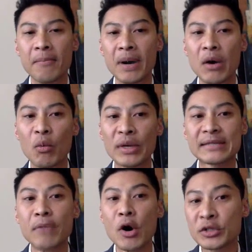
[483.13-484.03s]
But
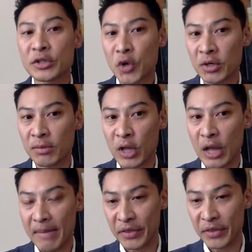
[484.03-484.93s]
what's most notable
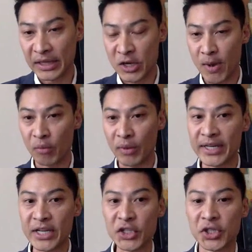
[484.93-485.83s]
about the glioma
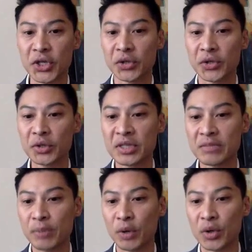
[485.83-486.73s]
radiation necrosis
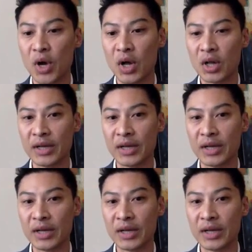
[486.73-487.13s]
protocol